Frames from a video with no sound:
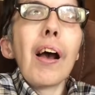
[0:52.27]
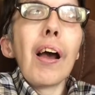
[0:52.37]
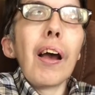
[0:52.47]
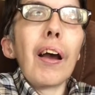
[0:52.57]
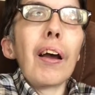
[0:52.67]

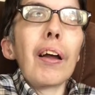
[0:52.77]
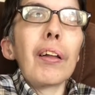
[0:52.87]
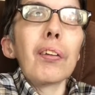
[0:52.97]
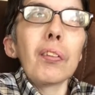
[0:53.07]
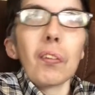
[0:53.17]

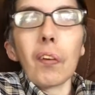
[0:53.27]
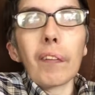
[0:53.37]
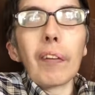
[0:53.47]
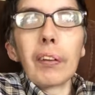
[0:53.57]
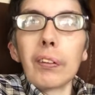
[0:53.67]
and
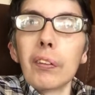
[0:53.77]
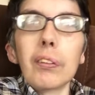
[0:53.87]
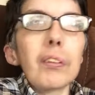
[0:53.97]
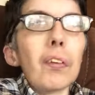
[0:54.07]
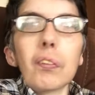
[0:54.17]
talk about
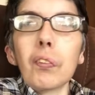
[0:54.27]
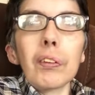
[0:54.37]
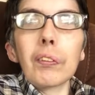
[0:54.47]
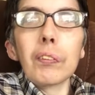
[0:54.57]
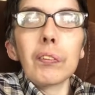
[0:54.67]
social
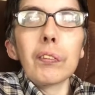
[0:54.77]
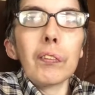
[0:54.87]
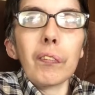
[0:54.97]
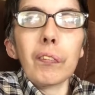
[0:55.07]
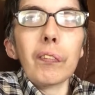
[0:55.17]

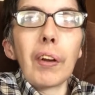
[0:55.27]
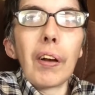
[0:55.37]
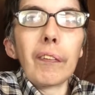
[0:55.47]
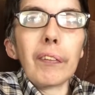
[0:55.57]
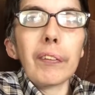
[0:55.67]
issues or
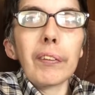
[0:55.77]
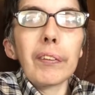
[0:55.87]
whatever.